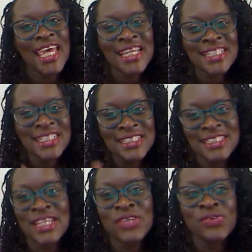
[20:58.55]
and
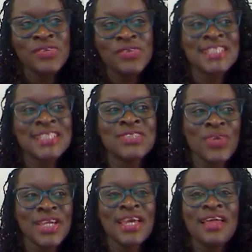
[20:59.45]
see you next
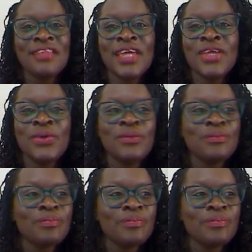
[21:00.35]
week. Thank you.